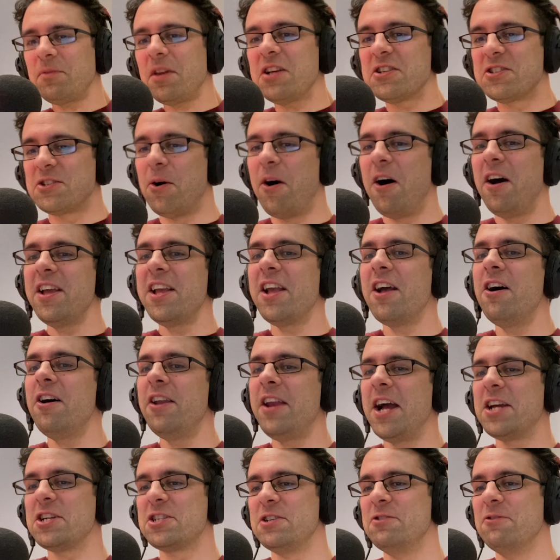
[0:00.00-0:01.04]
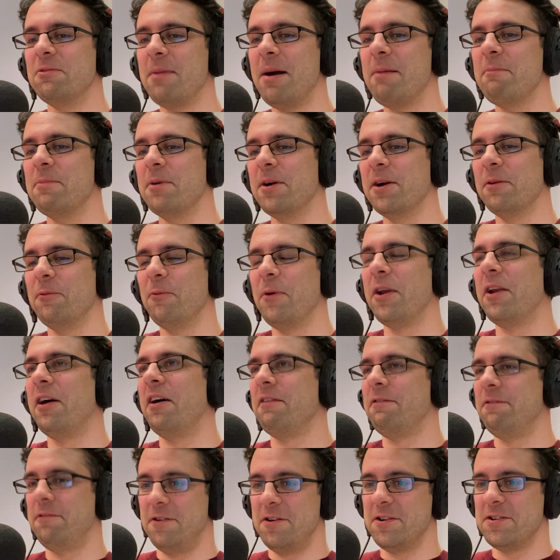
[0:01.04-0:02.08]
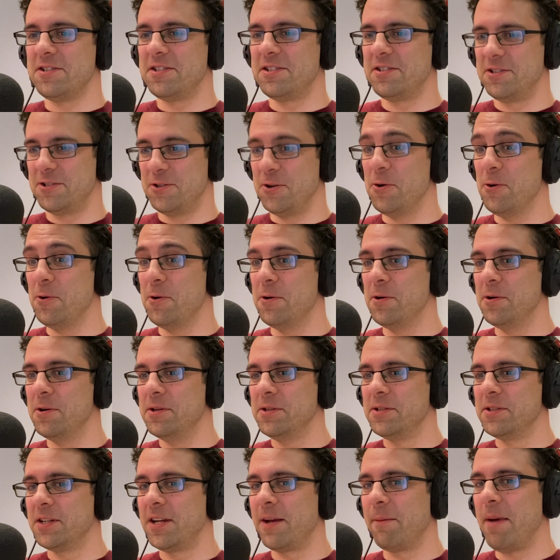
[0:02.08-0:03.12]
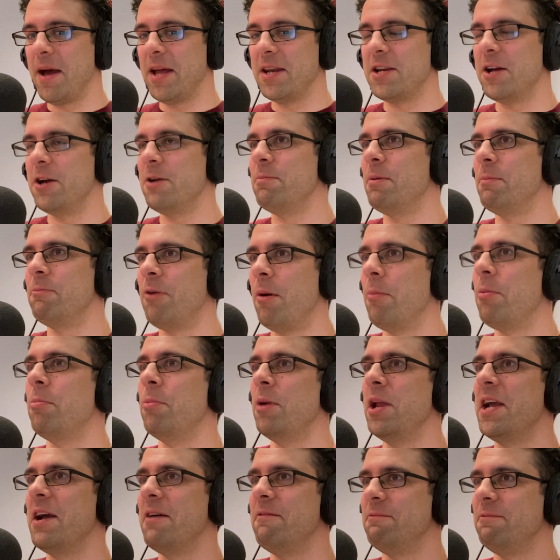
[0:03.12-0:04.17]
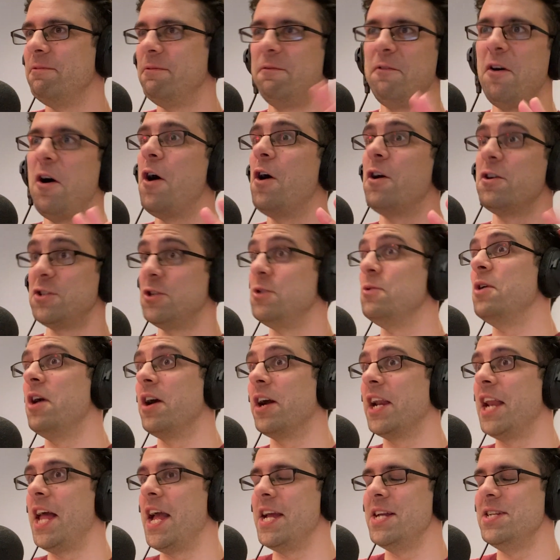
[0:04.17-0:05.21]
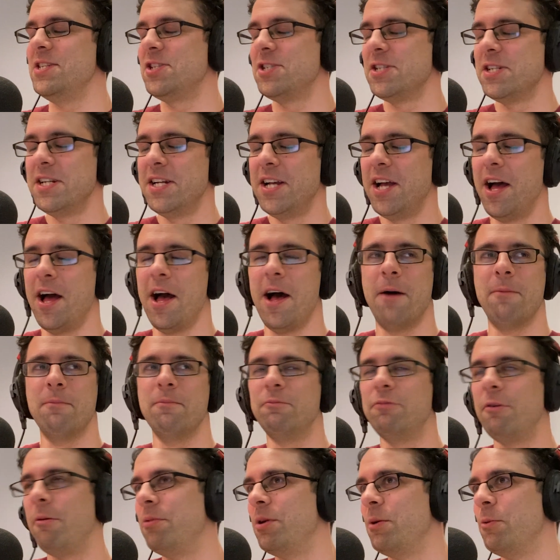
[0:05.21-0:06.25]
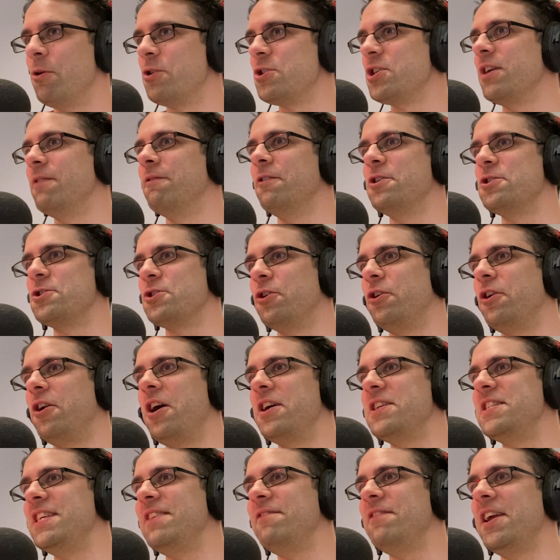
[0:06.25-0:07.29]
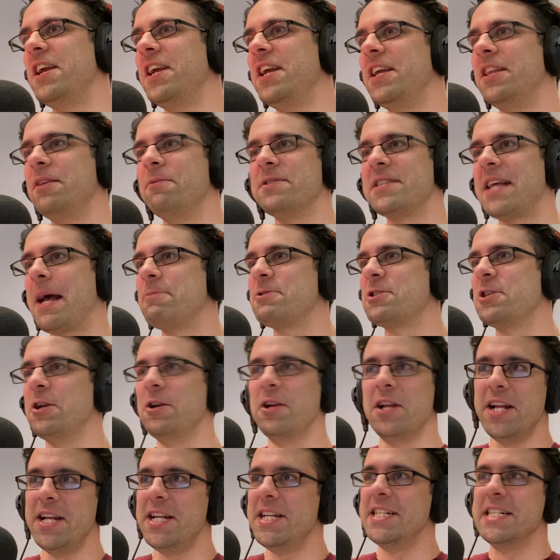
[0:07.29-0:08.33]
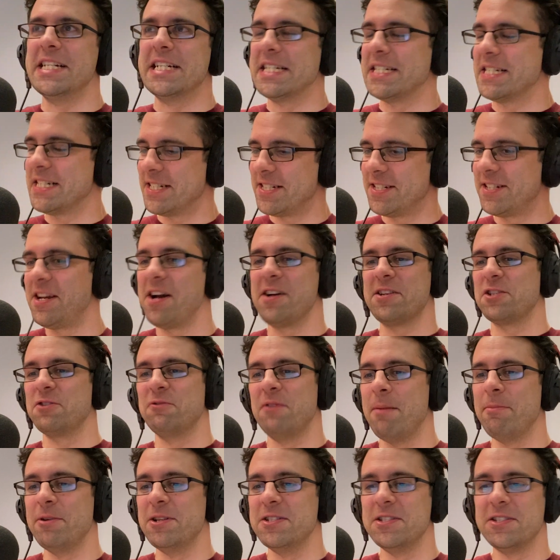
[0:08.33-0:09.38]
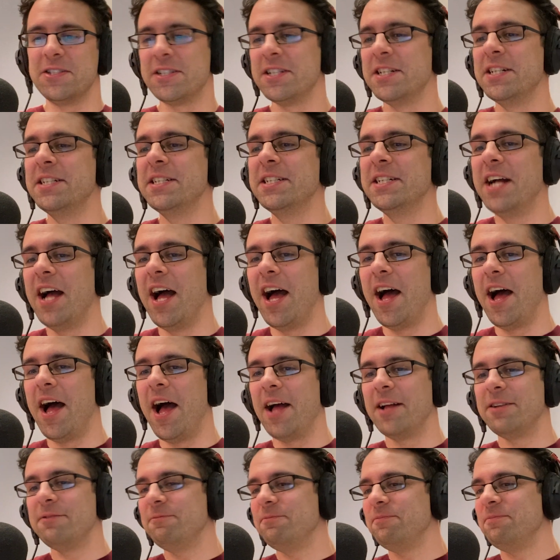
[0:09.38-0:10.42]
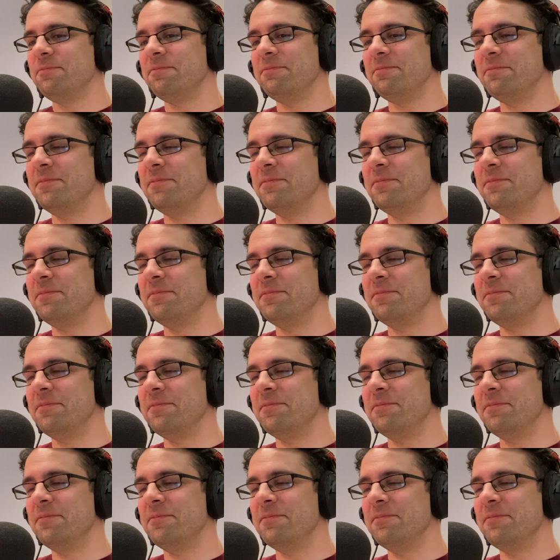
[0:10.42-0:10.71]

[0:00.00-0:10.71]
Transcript: So I can't actually remember when I first saw Commando, but probably at far too young an age. Yeah. Probably watching a version on ITV that was absolutely cut to ribbons. Yeah, no swear words left.